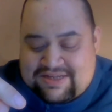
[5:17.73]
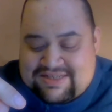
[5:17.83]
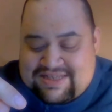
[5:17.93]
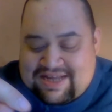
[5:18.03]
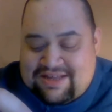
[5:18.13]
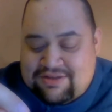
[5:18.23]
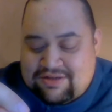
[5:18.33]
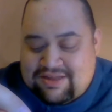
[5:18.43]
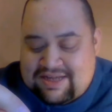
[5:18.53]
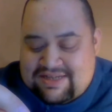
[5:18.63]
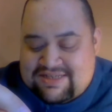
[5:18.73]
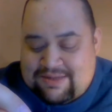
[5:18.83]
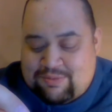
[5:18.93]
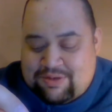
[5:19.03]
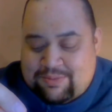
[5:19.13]
does that look like
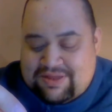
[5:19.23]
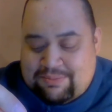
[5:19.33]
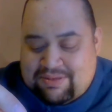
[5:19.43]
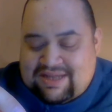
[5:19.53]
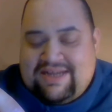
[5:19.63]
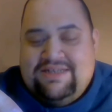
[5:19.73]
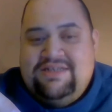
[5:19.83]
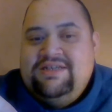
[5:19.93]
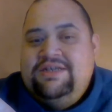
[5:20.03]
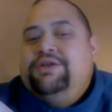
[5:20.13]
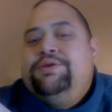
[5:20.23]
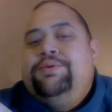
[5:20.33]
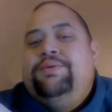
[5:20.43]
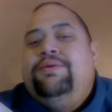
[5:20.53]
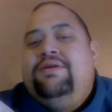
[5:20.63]
someone with a plan to
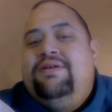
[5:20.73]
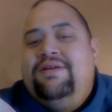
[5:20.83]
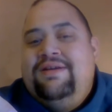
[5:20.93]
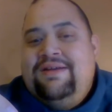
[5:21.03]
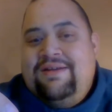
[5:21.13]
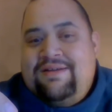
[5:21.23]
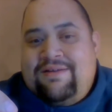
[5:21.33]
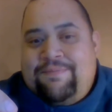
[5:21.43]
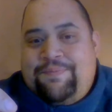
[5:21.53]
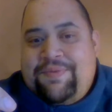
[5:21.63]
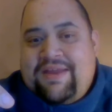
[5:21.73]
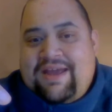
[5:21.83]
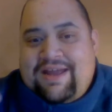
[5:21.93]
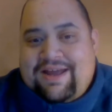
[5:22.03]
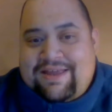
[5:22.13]
you?
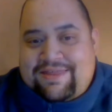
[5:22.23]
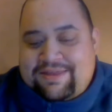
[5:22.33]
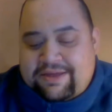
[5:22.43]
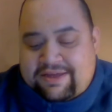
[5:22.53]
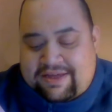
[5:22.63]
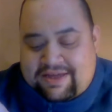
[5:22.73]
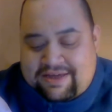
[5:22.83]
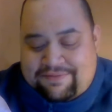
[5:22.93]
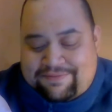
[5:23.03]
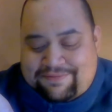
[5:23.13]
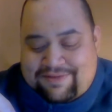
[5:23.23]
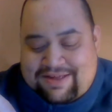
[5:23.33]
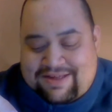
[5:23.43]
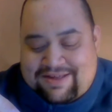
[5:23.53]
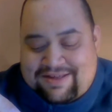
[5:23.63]
And I think if
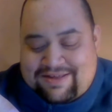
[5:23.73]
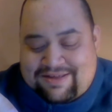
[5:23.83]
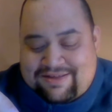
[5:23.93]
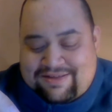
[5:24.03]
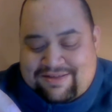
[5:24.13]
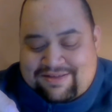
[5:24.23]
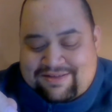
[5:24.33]
our